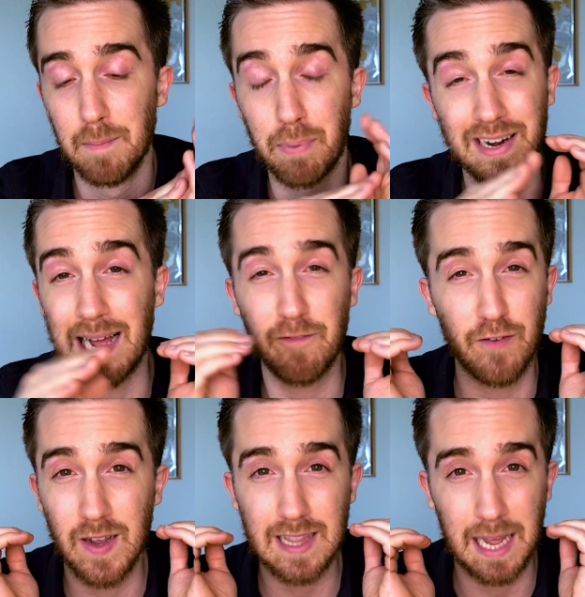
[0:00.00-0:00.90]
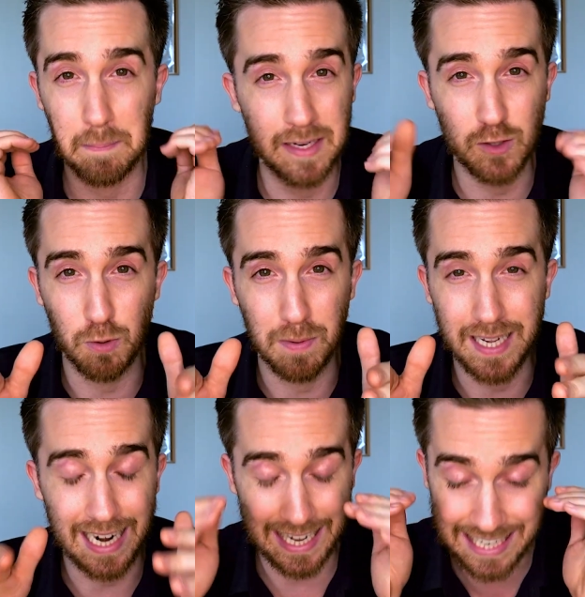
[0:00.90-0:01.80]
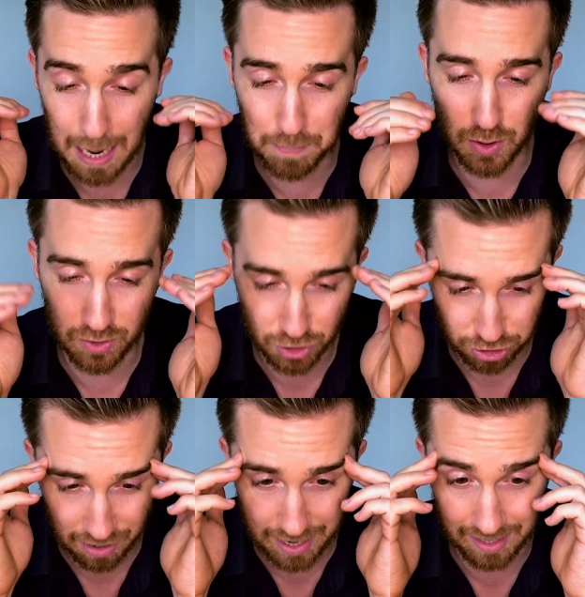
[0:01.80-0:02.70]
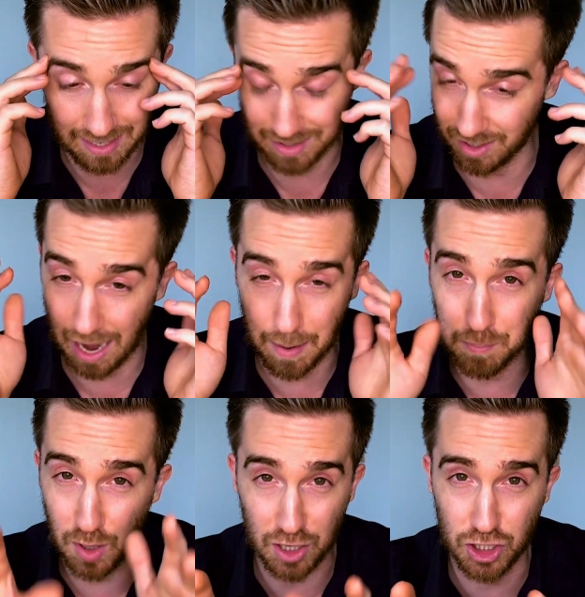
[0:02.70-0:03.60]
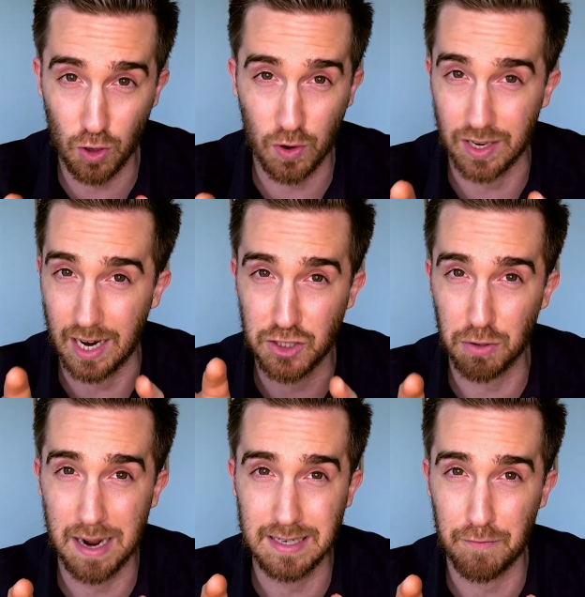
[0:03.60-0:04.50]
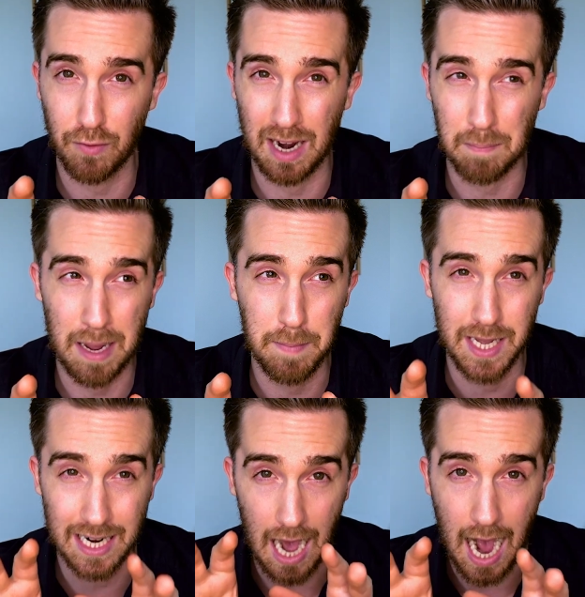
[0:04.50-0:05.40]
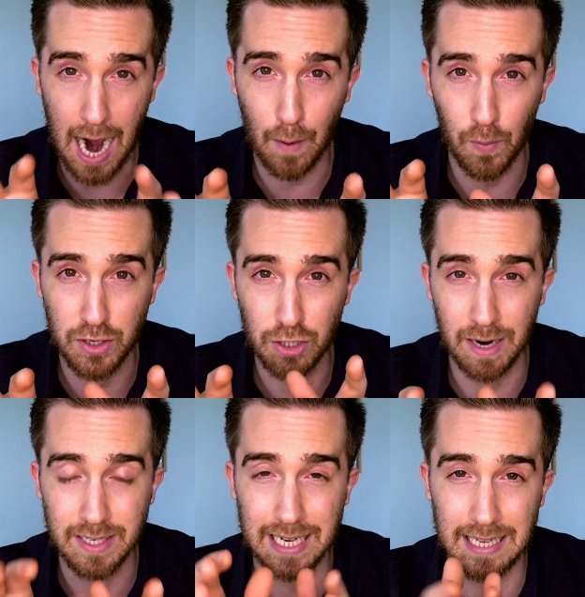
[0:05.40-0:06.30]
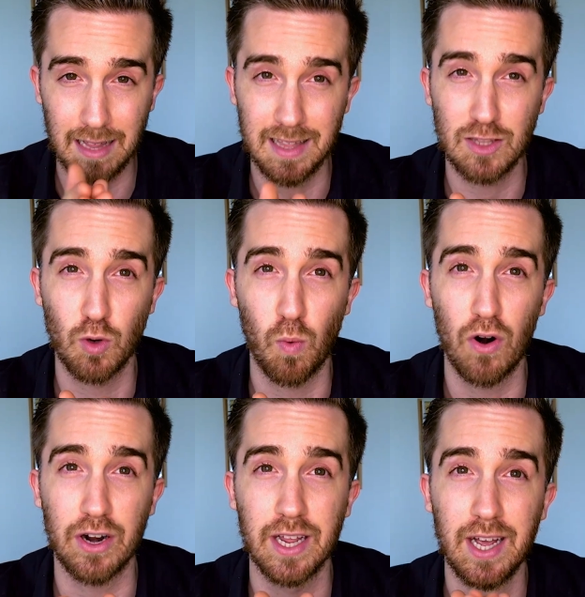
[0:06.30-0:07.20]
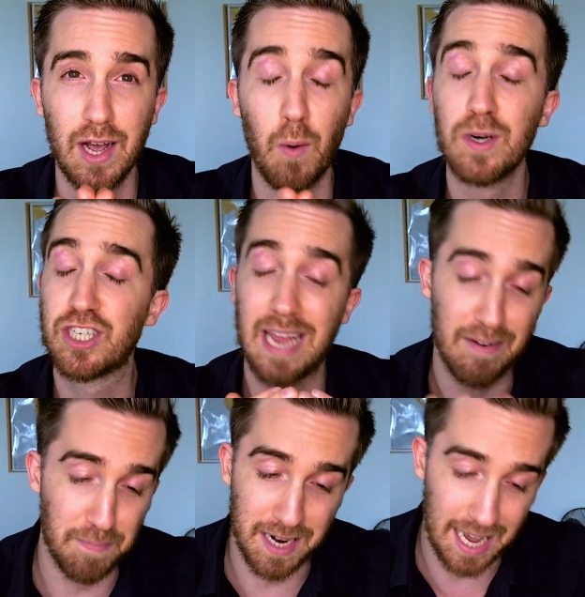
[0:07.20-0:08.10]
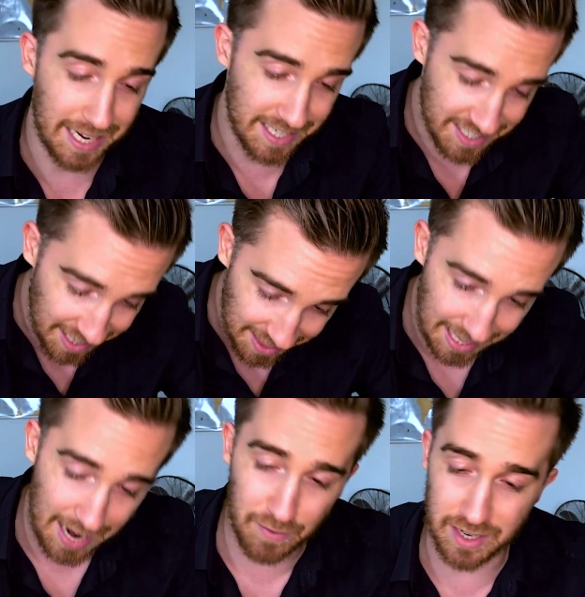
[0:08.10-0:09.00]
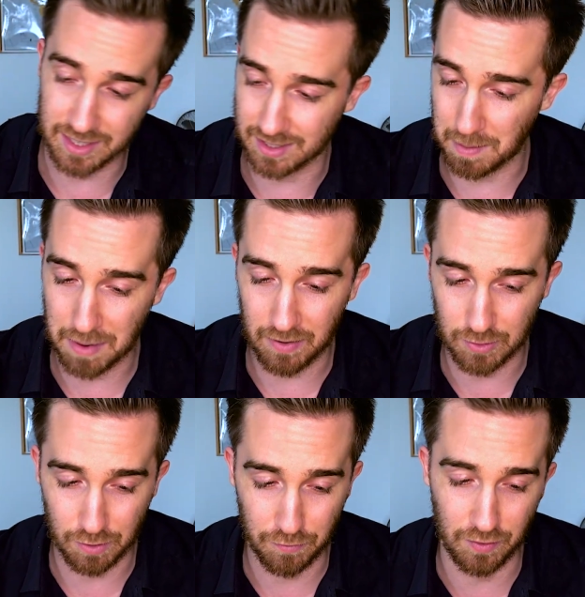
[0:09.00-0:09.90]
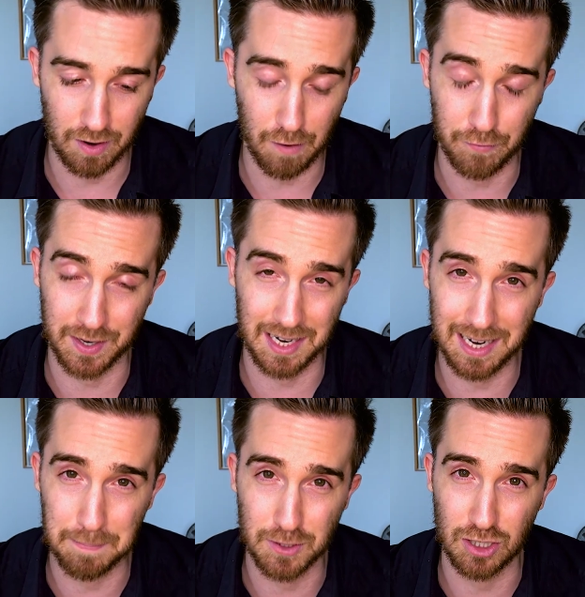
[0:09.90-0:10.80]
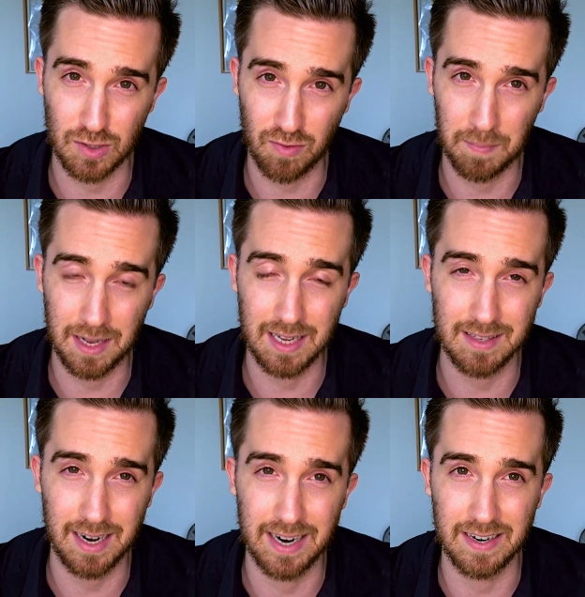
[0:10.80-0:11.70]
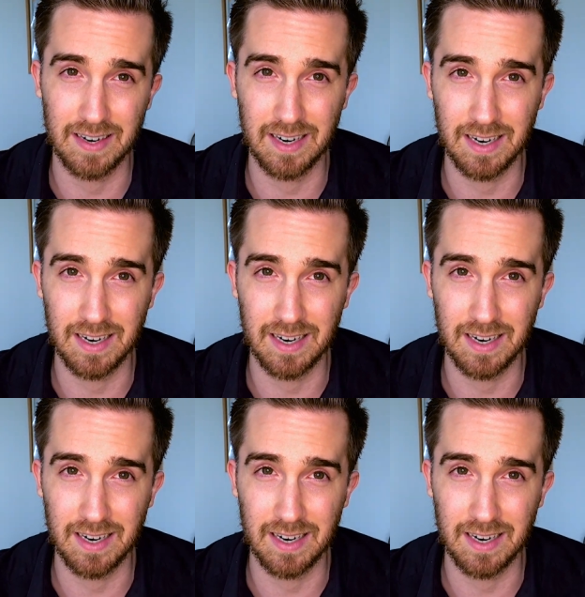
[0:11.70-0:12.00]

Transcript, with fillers: But that failed, like, miserably, and I kept on trying it. I'm not joking, I tried that for, like, maybe an hour trying to get that thing to work, which gave me, like, an hilarious amount of clips just from that entire